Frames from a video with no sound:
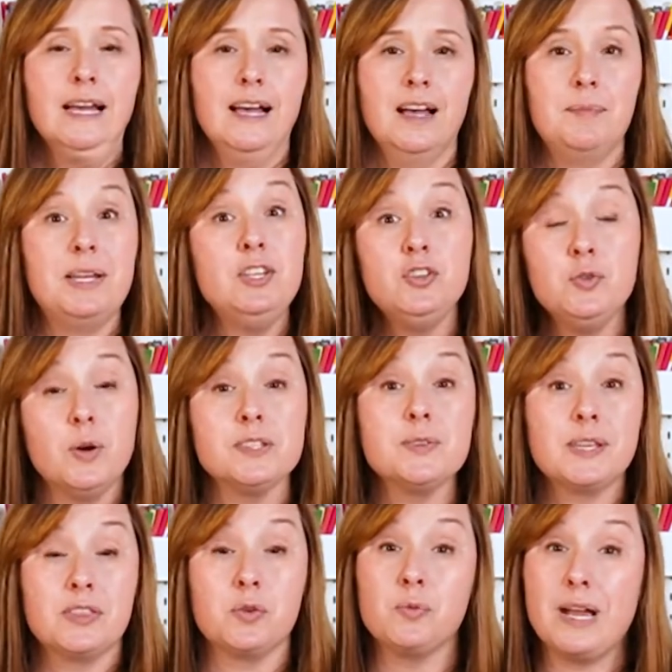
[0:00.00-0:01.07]
And you do
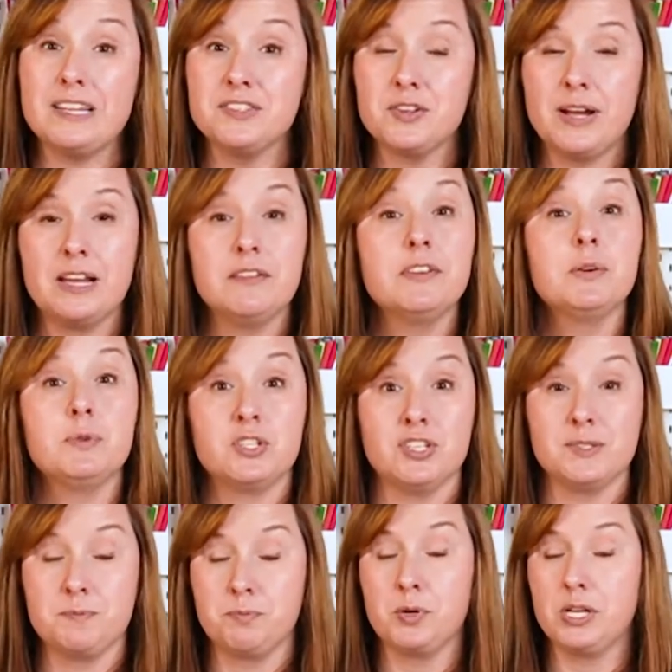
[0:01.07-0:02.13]
also get the riser out of it, which
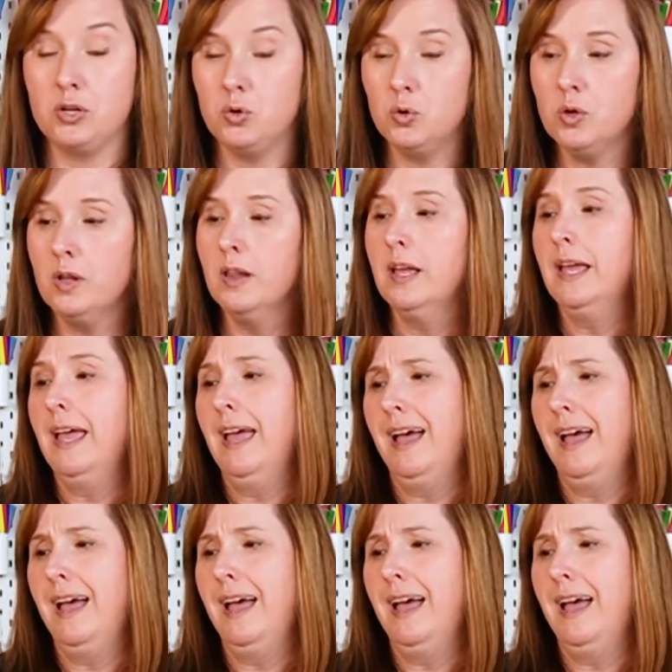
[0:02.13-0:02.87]
is pretty cool.